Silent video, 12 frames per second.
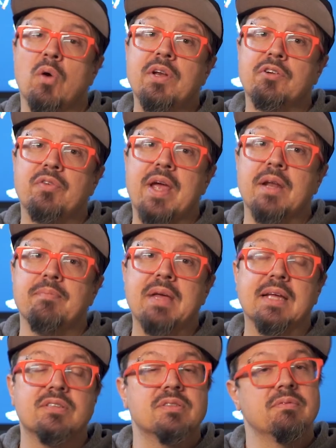I'm going to create a
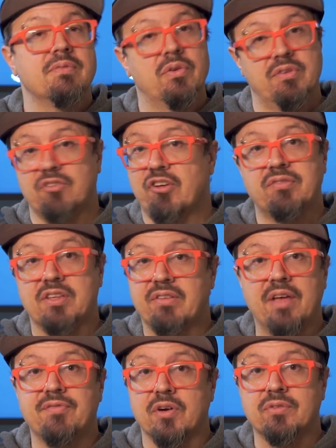mix using just
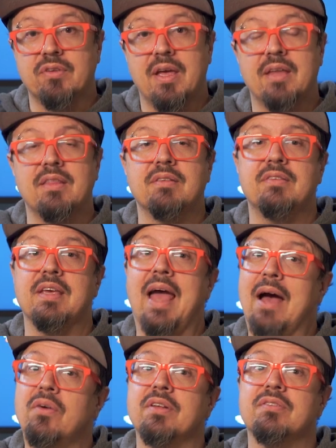these headphones and then see
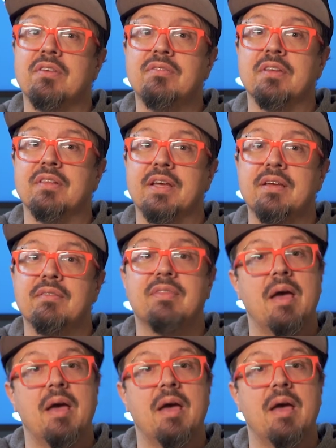how consistently